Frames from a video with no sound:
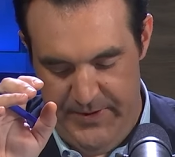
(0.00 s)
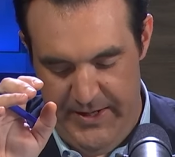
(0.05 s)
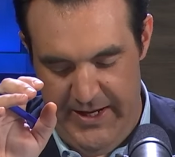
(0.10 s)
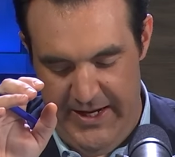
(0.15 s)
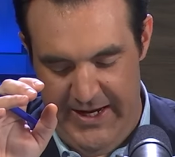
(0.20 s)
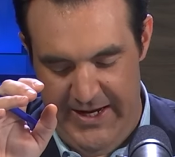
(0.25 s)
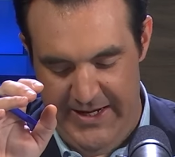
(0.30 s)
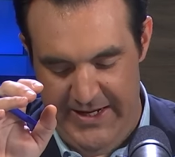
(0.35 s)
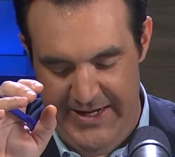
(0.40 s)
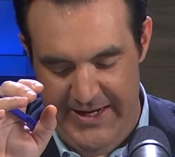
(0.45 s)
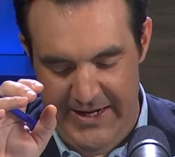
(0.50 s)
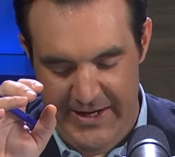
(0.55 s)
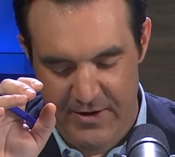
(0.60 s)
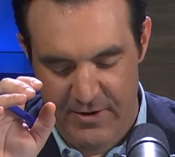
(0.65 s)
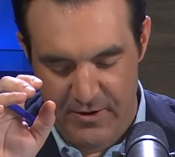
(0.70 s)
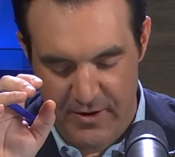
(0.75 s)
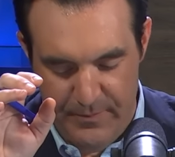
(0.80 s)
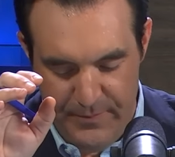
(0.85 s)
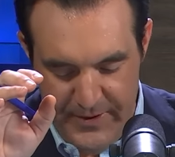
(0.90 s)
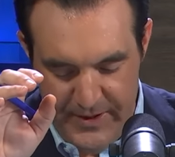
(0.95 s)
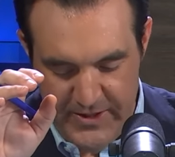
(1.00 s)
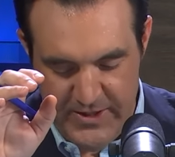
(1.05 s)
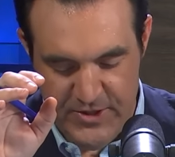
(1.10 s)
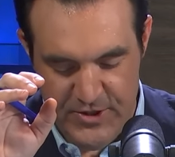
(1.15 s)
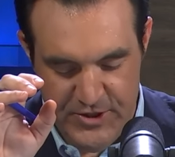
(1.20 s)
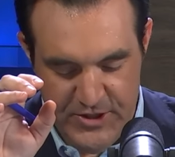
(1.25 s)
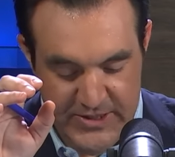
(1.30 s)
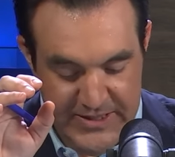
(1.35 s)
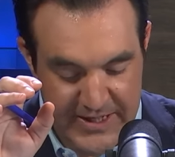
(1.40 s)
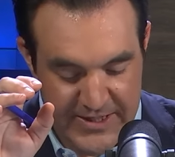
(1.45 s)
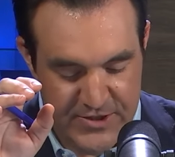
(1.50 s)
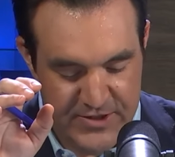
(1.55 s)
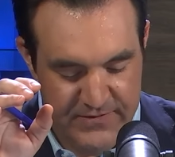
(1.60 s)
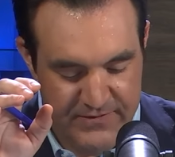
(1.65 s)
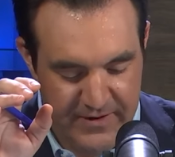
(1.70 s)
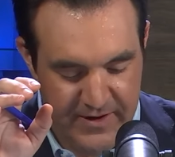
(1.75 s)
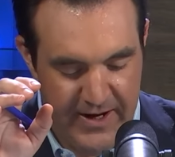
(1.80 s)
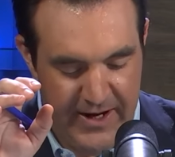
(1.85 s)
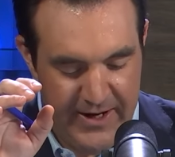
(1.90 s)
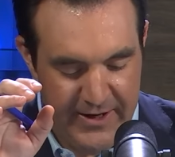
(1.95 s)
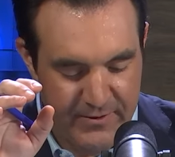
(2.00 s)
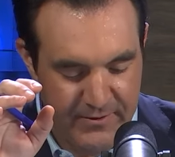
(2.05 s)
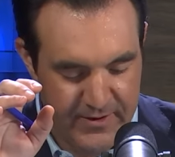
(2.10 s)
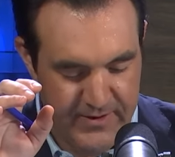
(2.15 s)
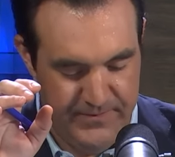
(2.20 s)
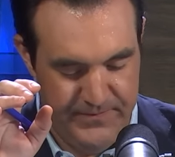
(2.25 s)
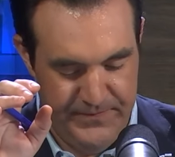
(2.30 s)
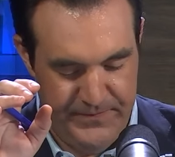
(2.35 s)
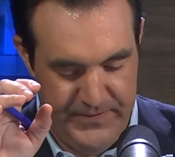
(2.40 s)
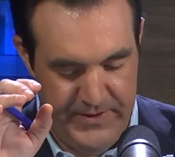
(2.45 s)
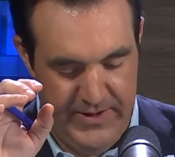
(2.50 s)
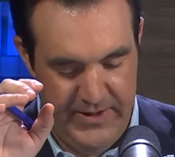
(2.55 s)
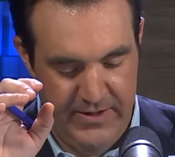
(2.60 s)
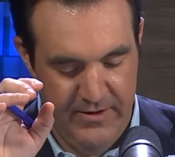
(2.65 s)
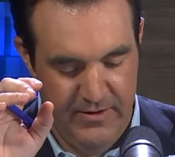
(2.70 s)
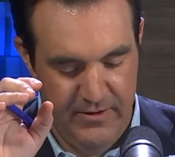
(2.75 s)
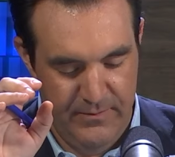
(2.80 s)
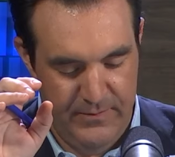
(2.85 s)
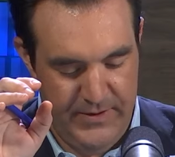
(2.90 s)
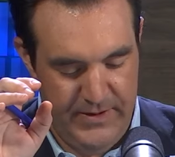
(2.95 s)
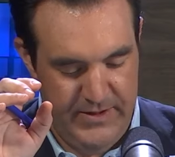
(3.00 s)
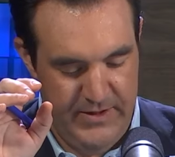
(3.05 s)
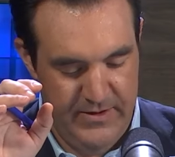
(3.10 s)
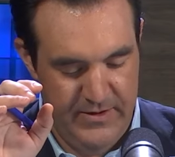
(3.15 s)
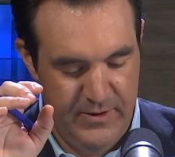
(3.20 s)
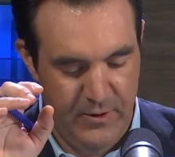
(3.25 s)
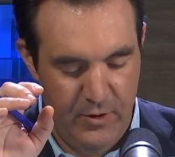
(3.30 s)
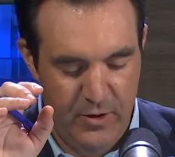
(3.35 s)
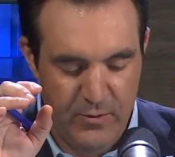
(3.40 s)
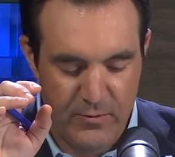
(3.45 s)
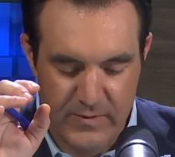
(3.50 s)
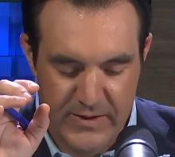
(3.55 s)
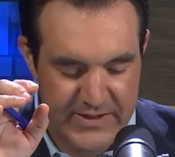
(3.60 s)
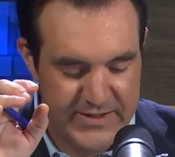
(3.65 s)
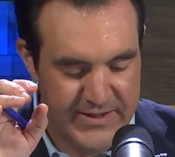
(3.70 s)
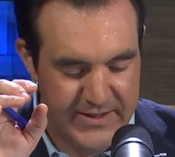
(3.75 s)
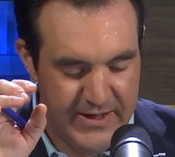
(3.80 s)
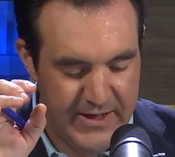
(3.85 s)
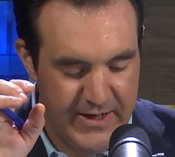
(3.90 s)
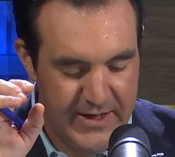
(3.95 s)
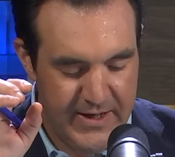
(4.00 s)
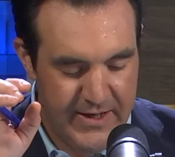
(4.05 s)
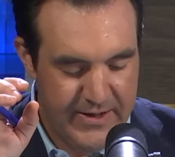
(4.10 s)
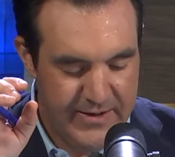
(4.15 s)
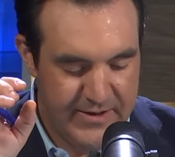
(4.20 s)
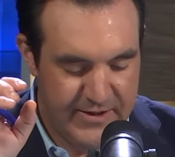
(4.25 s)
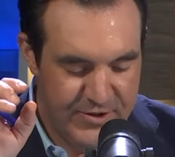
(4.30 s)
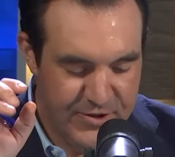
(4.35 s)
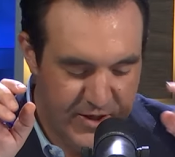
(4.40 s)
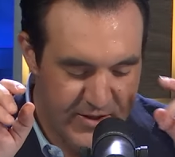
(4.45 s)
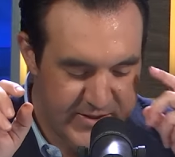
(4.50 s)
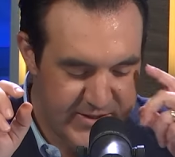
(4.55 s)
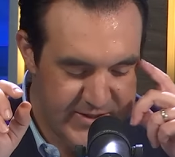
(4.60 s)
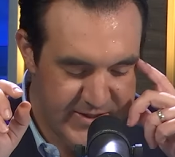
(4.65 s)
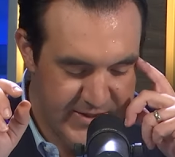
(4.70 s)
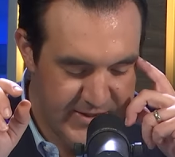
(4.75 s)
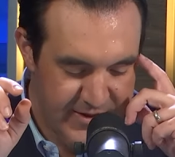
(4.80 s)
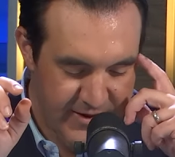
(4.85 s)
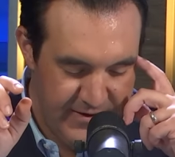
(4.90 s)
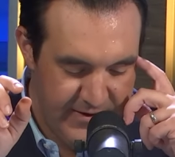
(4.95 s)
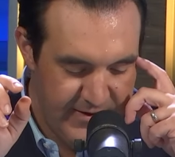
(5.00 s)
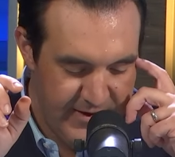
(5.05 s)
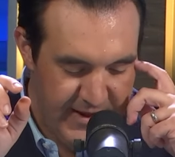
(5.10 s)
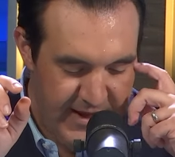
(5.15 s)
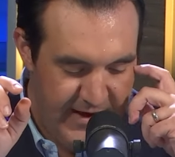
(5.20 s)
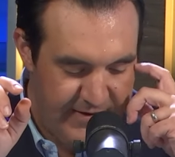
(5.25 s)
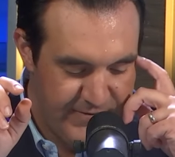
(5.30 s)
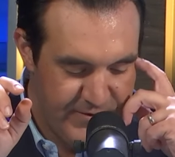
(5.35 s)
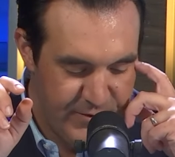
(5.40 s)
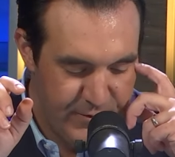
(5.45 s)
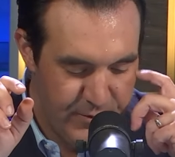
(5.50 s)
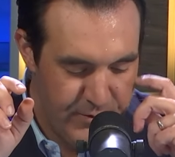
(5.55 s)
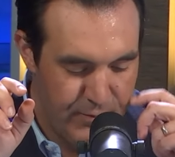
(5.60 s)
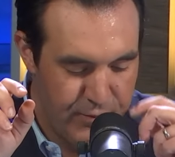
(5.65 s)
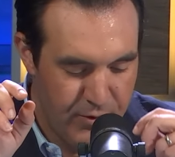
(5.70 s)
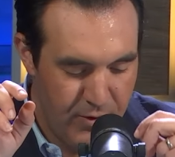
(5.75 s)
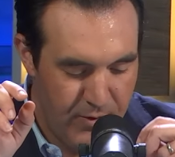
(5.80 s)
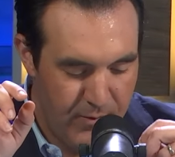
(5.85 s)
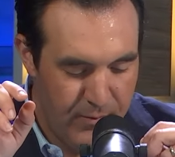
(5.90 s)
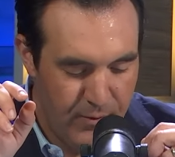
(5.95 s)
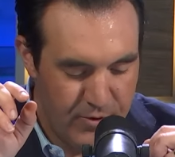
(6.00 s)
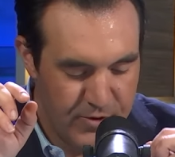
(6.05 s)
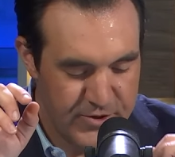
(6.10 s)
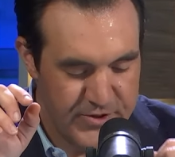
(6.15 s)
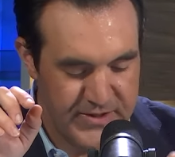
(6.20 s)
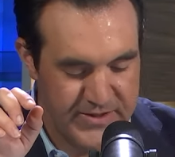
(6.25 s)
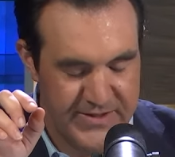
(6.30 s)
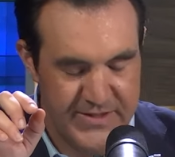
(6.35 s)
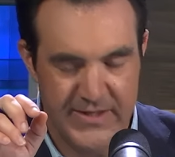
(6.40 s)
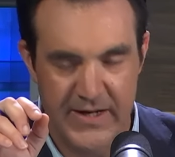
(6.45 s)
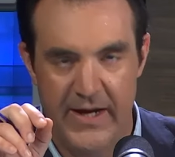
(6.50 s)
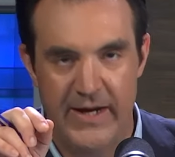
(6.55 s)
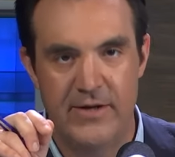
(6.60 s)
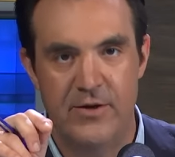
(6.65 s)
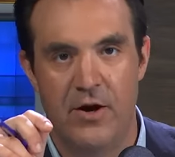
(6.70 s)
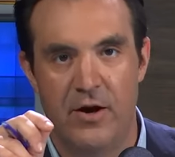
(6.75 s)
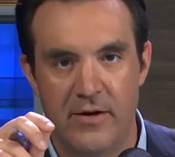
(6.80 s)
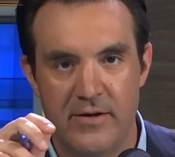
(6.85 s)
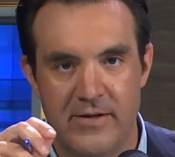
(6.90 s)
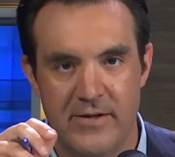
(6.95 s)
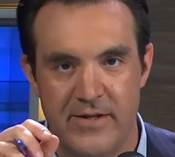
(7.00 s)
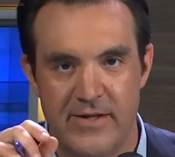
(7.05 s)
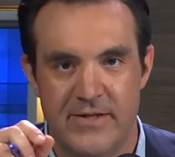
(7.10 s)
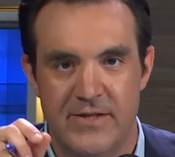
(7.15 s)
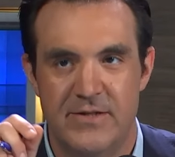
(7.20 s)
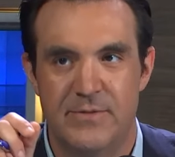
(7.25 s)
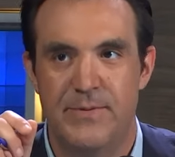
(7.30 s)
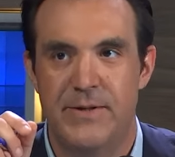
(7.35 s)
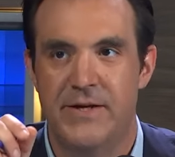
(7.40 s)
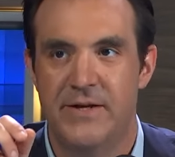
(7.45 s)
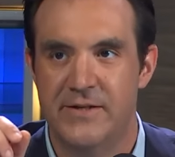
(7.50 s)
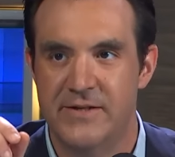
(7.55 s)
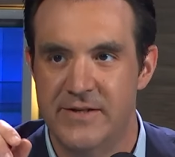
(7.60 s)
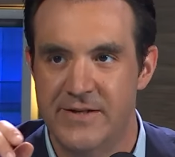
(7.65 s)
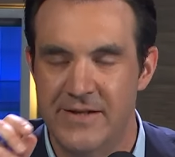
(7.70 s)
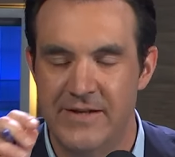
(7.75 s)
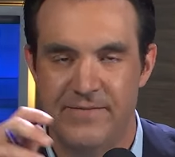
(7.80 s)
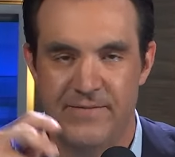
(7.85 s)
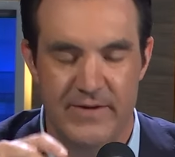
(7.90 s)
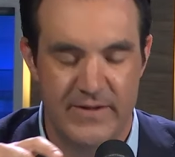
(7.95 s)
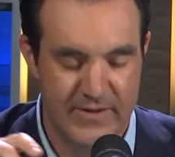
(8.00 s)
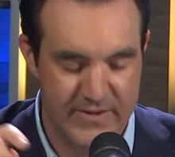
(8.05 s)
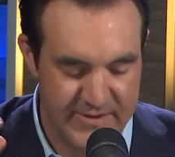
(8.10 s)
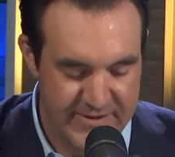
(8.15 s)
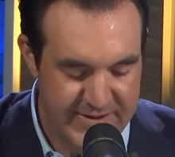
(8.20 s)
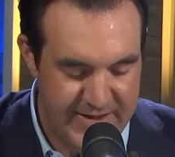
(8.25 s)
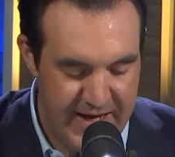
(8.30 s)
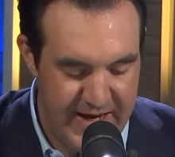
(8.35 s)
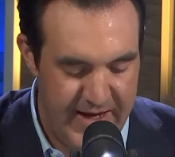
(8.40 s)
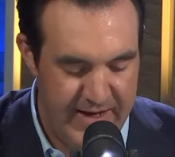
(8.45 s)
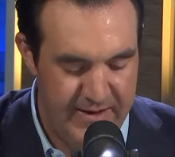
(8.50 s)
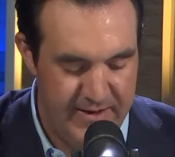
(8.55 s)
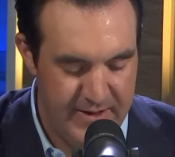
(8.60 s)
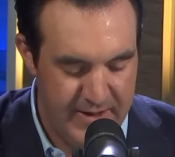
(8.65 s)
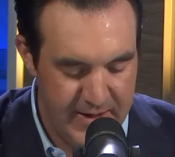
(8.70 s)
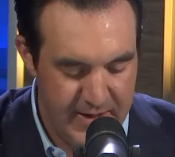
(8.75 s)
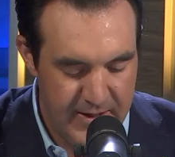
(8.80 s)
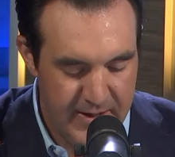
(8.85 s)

And in her opinion, she's actually very angry, in her opinion. The only reason the justices on the left who are pro-abortion signed on to this is because it lifted the stay.